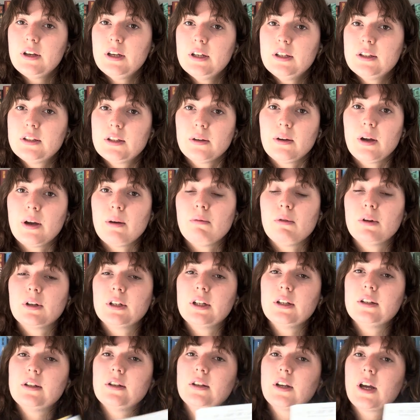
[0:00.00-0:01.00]
So I
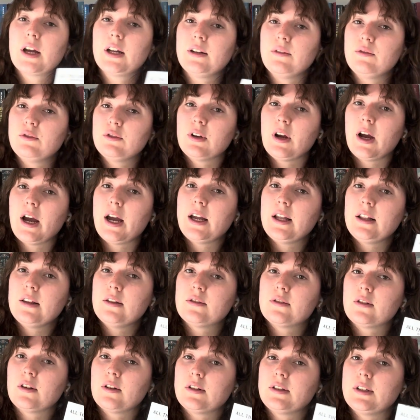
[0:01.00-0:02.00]
wanted to kind of try and
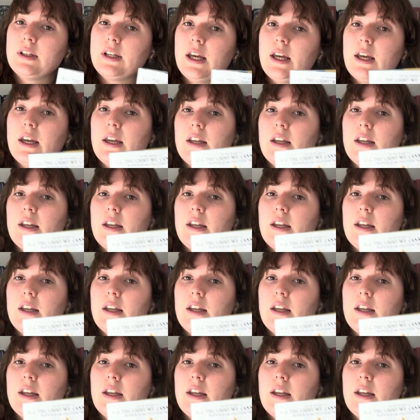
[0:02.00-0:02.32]
start to get